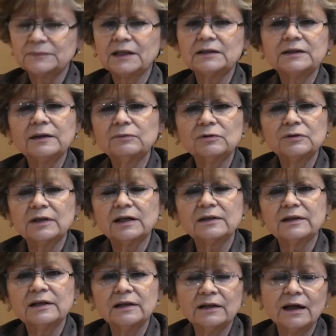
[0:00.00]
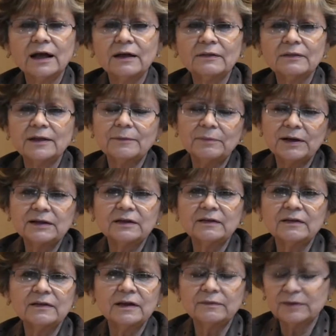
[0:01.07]
and they believed that
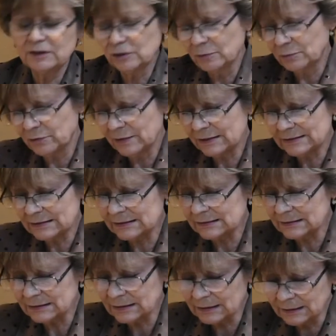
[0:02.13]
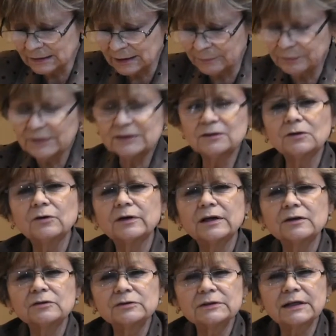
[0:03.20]
so much kindness from David could
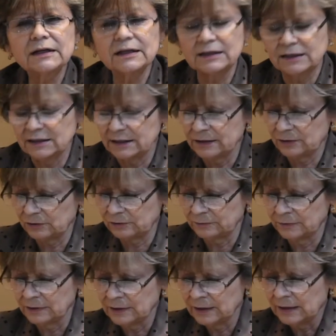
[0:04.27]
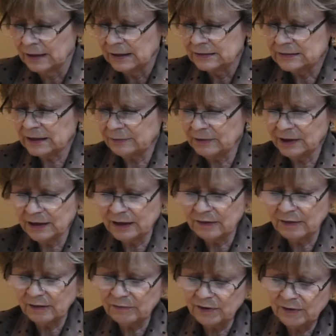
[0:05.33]
not be true they did
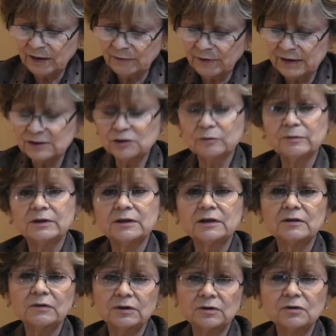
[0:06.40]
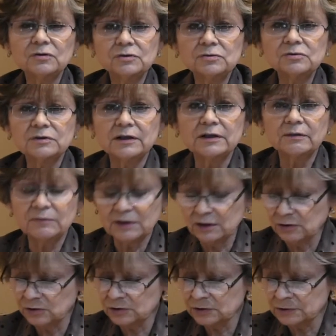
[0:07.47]
not believe they knew that David had
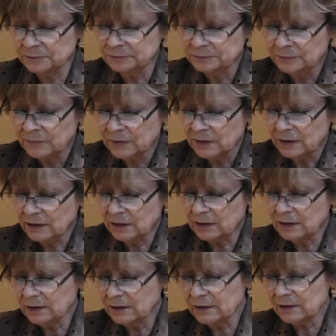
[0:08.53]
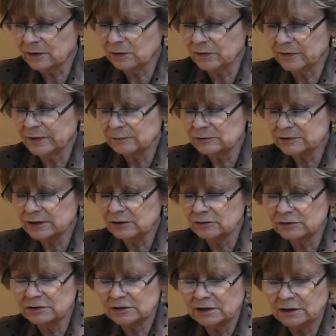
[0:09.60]
submitted all of his enemies under
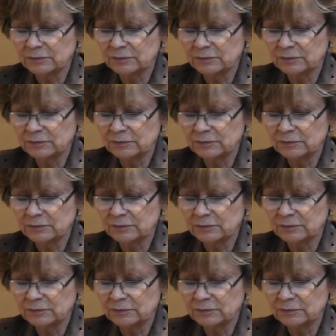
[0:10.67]
him